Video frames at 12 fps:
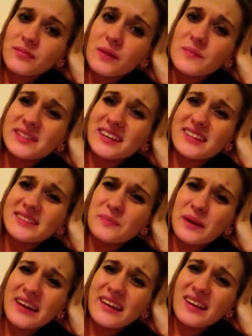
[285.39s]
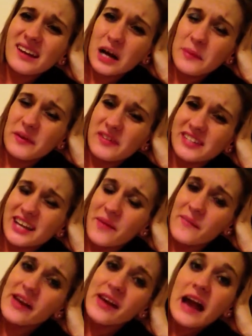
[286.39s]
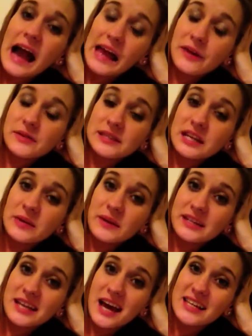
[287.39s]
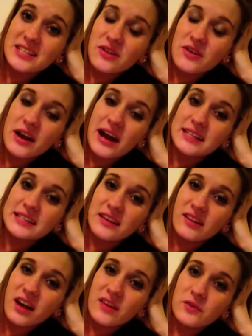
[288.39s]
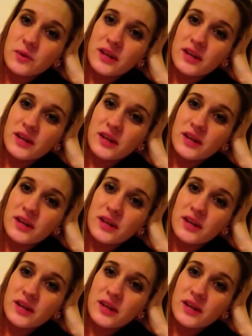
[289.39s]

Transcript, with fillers: Besides peeing in a cup every time, I know it's not a big task and I'm not asking a lot of you.